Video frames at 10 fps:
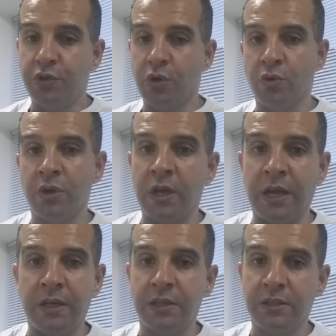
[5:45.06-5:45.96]
don't
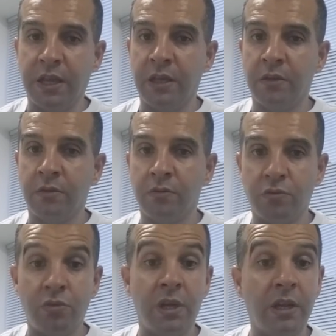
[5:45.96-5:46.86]
understand
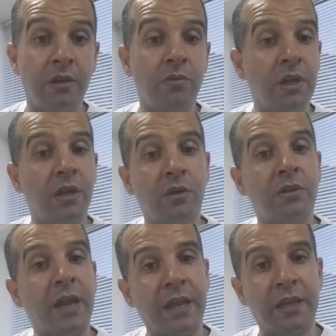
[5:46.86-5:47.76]
really, really
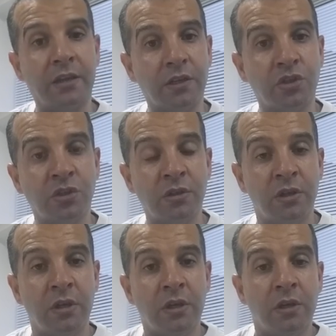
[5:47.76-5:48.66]
good that English.
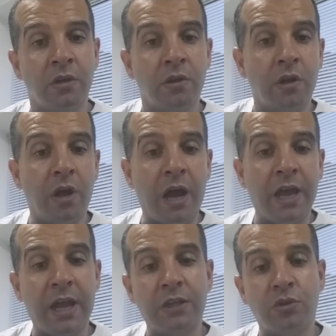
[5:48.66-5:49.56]

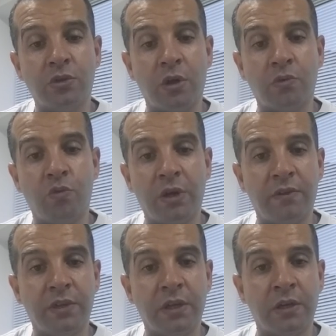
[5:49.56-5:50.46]
I had to talk one
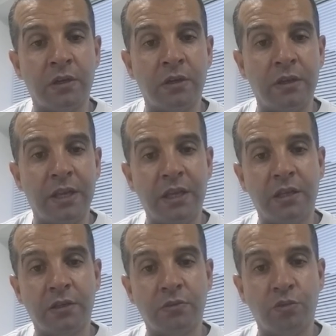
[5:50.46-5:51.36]
of the
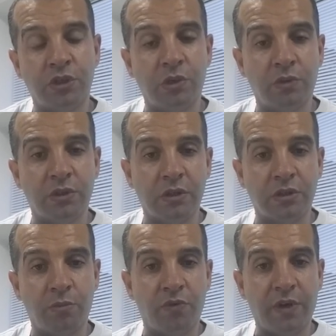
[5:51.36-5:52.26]
leaders, which was a
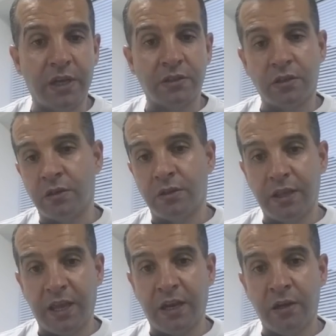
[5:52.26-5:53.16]
supervisor
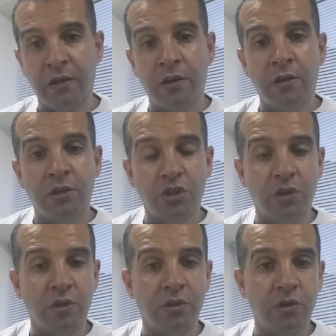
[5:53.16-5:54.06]
there.
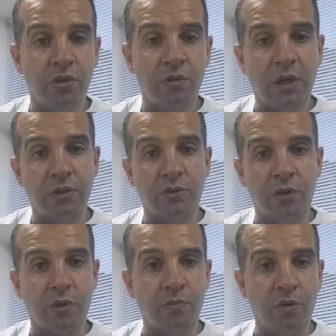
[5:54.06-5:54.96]
She knew how to
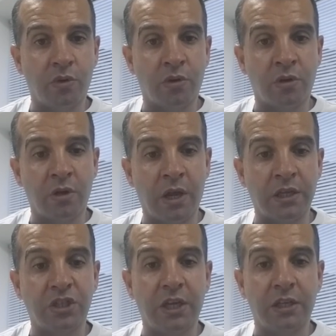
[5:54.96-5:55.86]
talk more
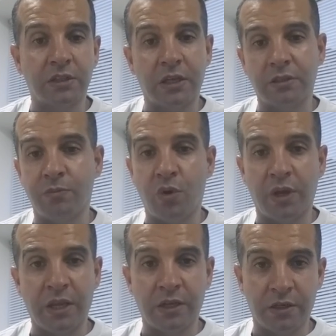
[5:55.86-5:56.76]
and she understands more
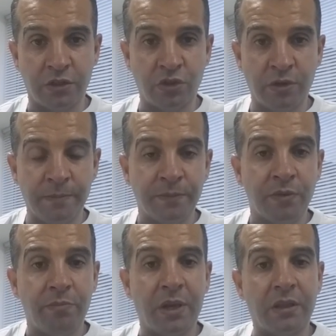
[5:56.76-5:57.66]
English.
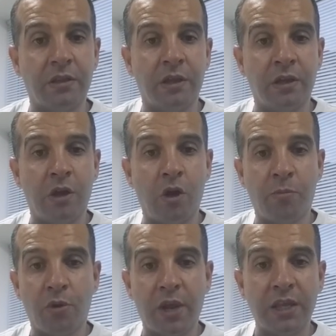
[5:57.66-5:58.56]
But the
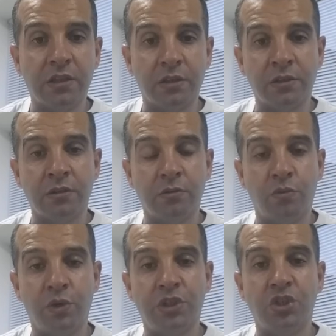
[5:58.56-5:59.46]
operators,
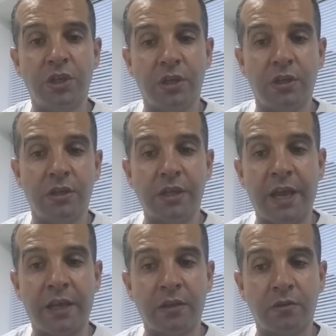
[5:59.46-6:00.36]
which is
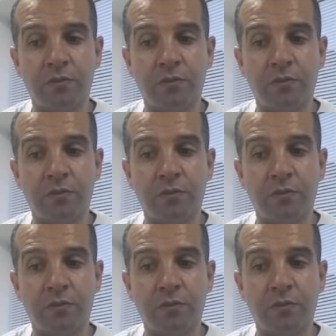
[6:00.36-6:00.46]
like,